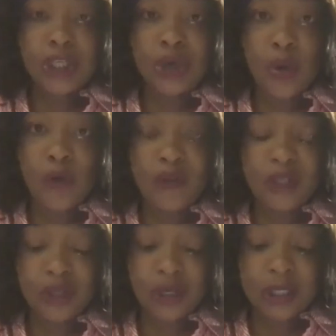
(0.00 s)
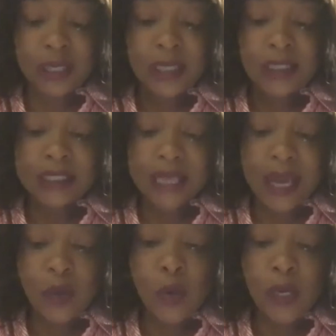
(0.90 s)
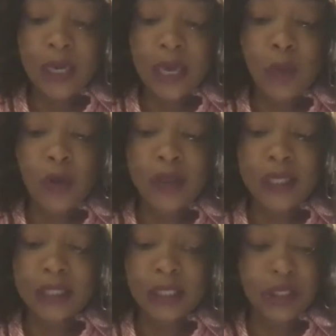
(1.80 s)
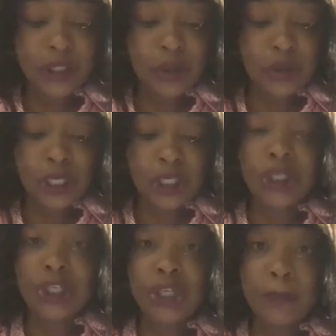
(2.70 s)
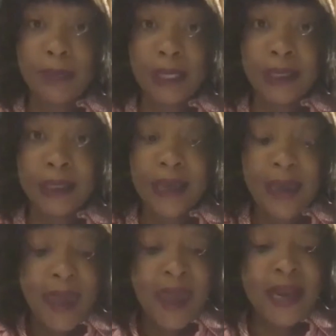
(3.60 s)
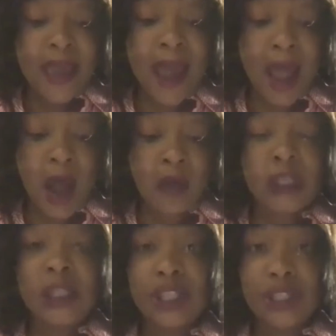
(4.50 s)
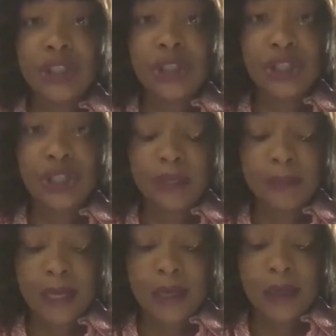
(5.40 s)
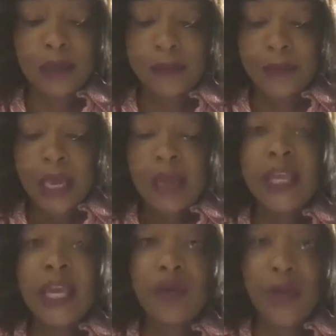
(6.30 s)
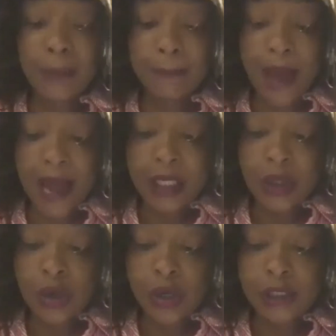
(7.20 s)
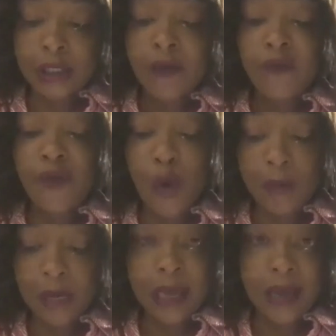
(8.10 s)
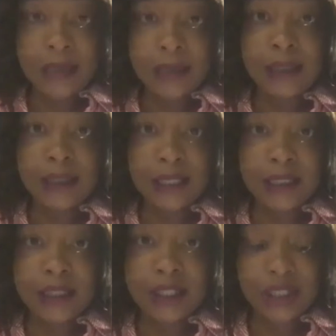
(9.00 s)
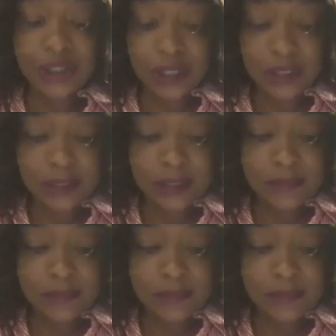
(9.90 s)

officers decide when and where the tenant association should meet and how the decisions should be made. They create bylaws formalizing these decisions.